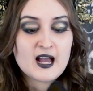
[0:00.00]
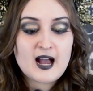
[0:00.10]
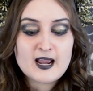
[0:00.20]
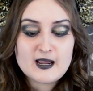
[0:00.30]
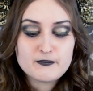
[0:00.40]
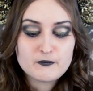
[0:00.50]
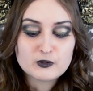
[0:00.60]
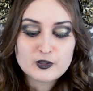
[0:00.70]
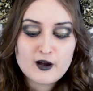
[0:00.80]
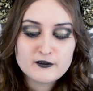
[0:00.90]
I
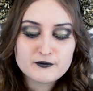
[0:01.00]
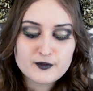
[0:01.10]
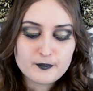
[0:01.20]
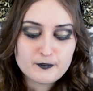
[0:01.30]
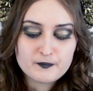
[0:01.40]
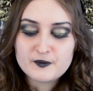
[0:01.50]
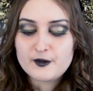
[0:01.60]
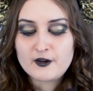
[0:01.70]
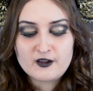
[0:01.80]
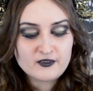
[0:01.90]
love
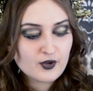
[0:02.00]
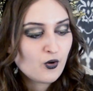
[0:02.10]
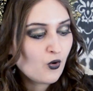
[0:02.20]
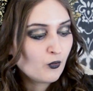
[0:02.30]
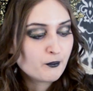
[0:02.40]
the whole